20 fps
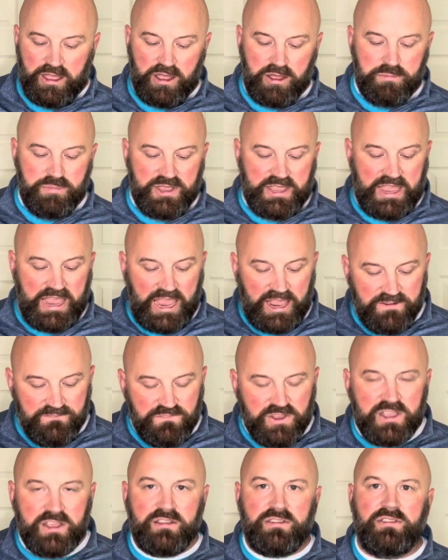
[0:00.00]
being
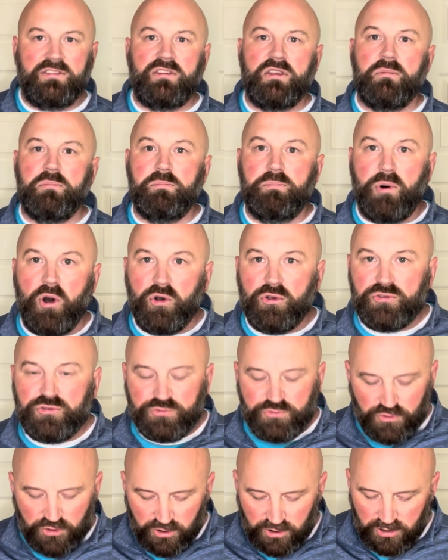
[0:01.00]
envious,
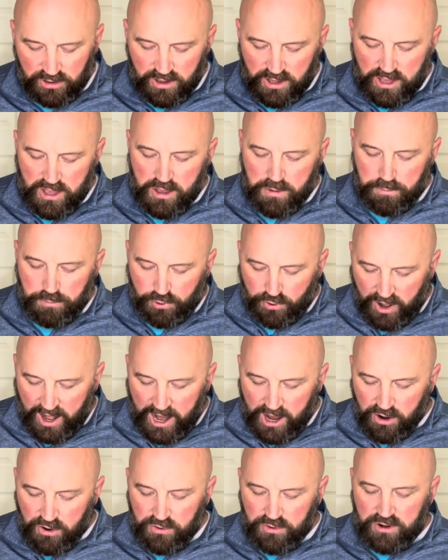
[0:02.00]
boastful,
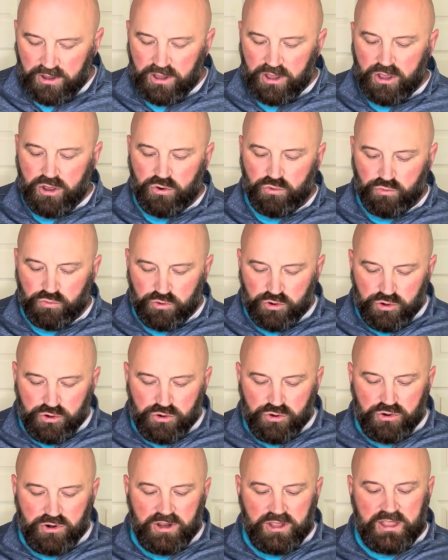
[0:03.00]
proud,
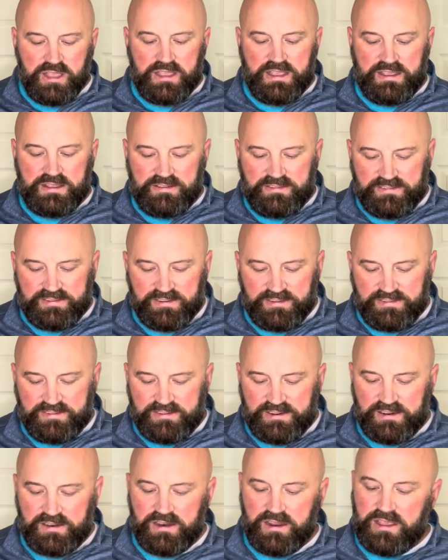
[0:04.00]
rude,
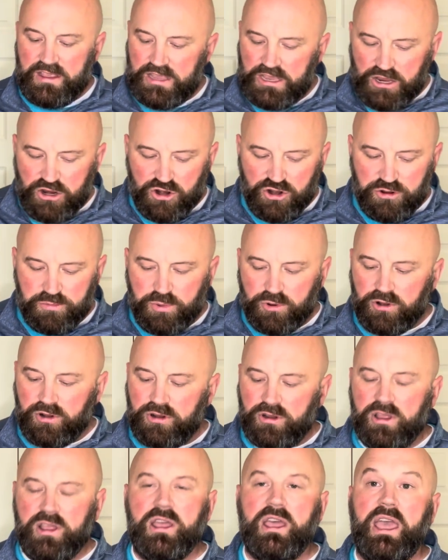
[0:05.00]
insistent,
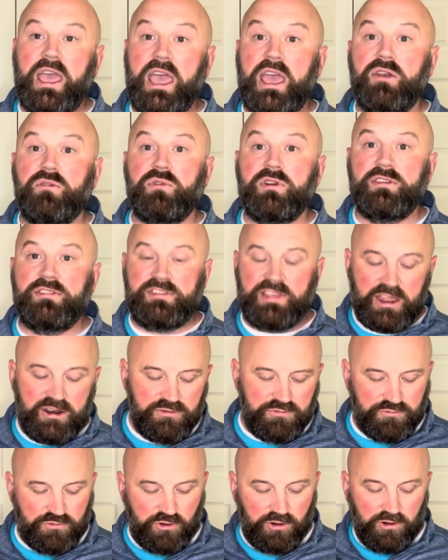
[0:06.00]
irritable, and
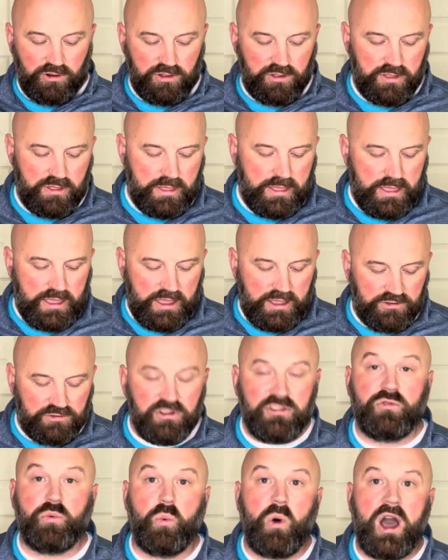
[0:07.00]
resentful. And so
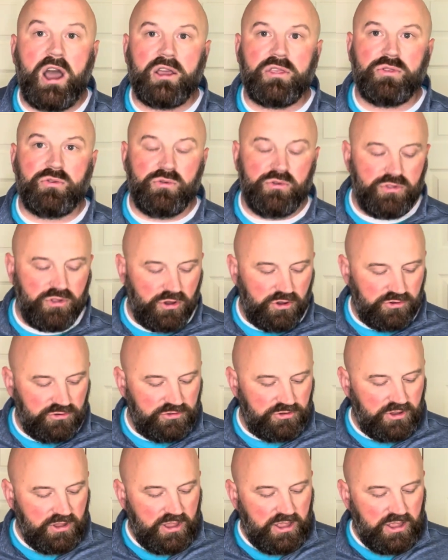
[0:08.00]
let's walk through those